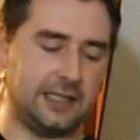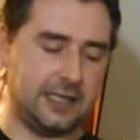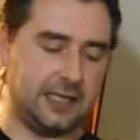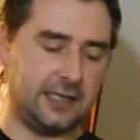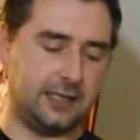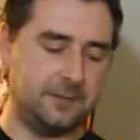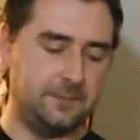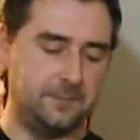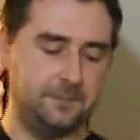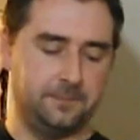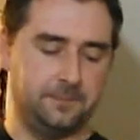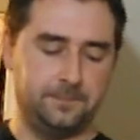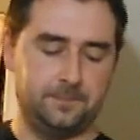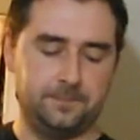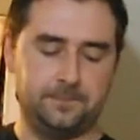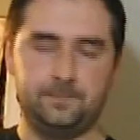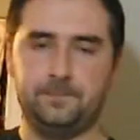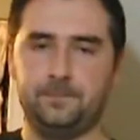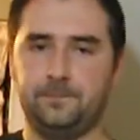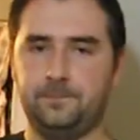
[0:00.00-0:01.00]
in
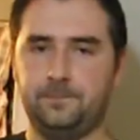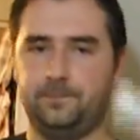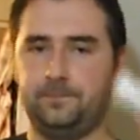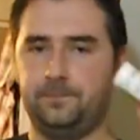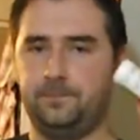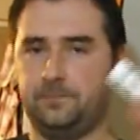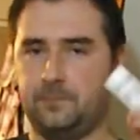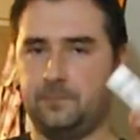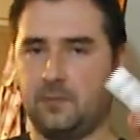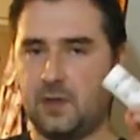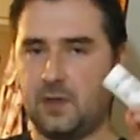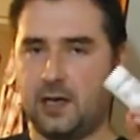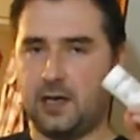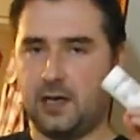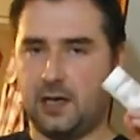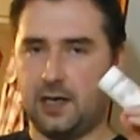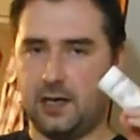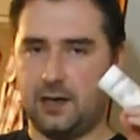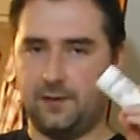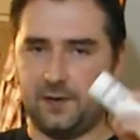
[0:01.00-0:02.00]

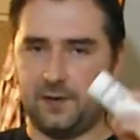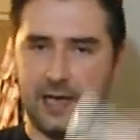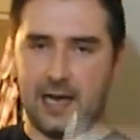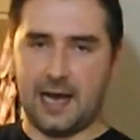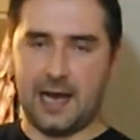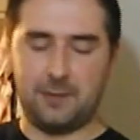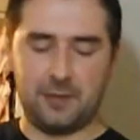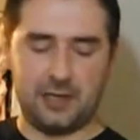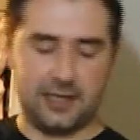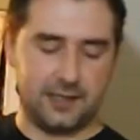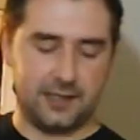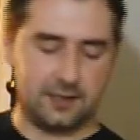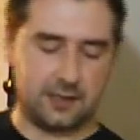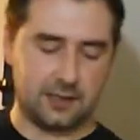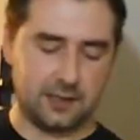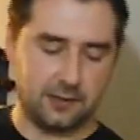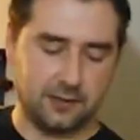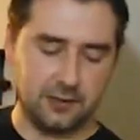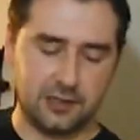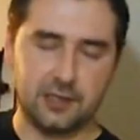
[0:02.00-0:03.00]
our lovely amylase
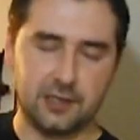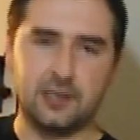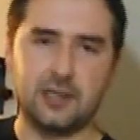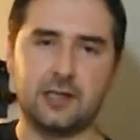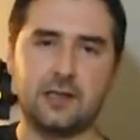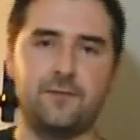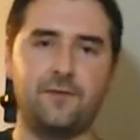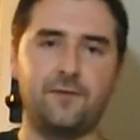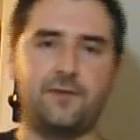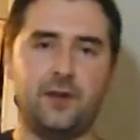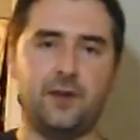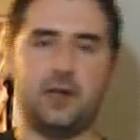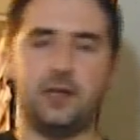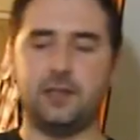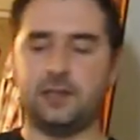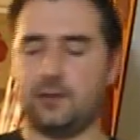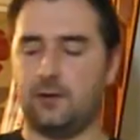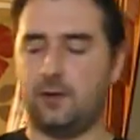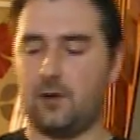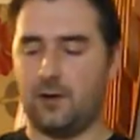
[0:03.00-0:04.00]
solution to
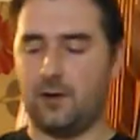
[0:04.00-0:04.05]
convert